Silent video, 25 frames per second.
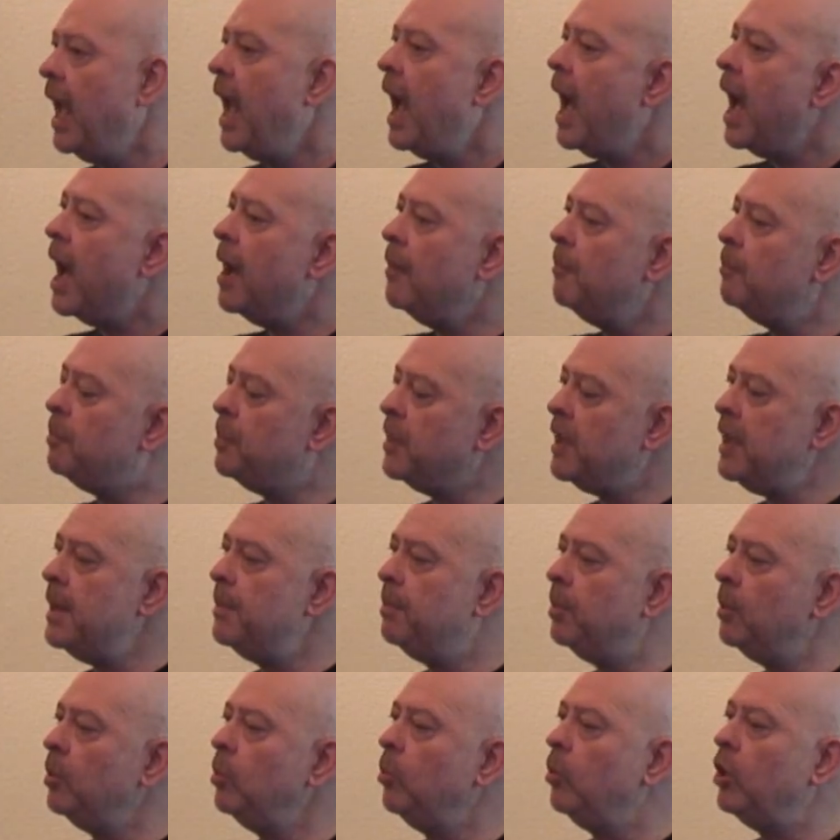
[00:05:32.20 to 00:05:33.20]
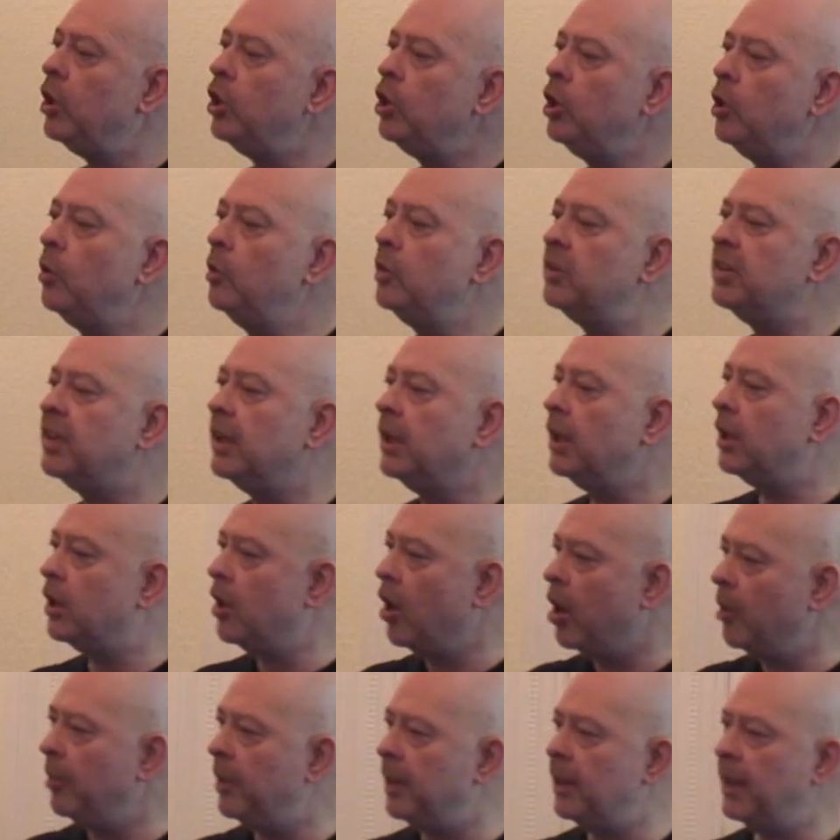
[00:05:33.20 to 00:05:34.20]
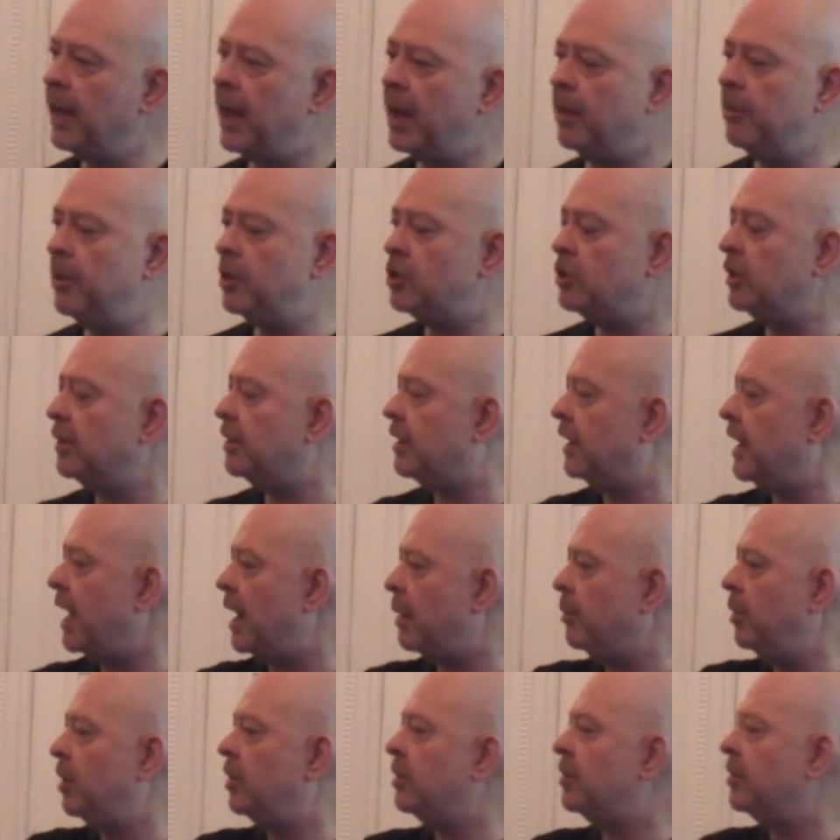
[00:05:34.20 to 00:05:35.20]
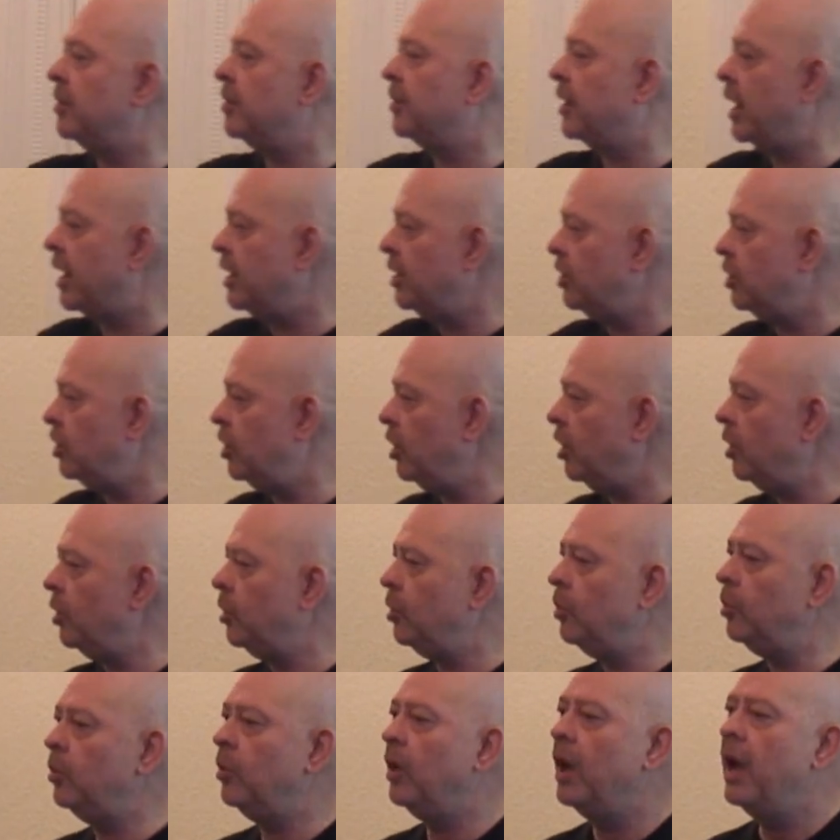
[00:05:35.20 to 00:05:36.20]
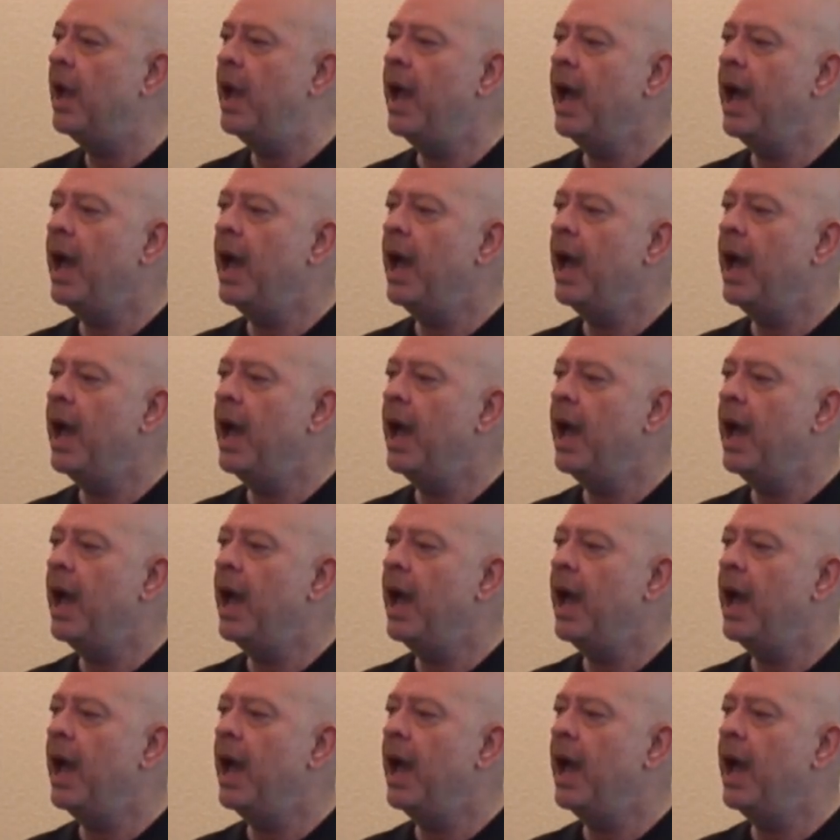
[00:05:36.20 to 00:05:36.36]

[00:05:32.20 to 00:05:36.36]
And people were using common languages, languages that they knew,